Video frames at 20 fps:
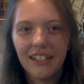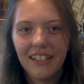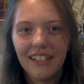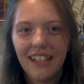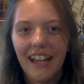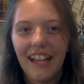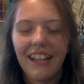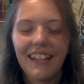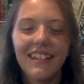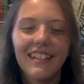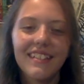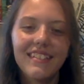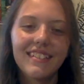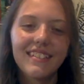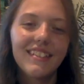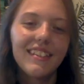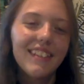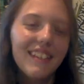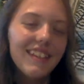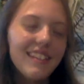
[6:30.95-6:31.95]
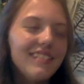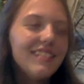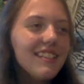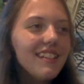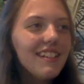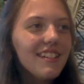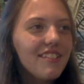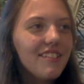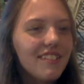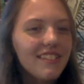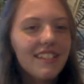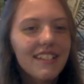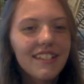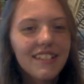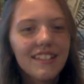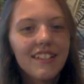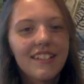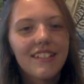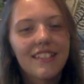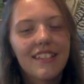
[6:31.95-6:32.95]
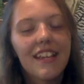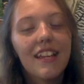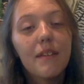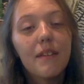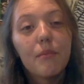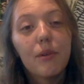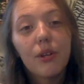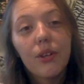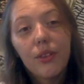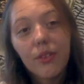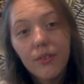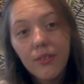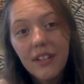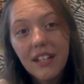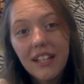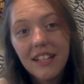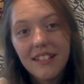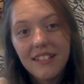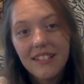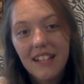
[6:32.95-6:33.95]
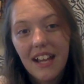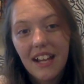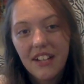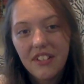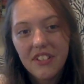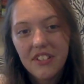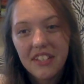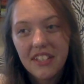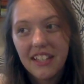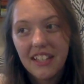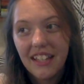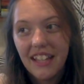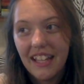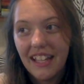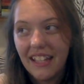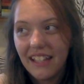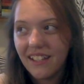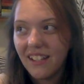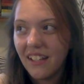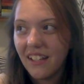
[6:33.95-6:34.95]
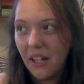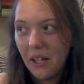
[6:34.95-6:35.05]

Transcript: Yeah, it's an interesting series, and book 3 is actually like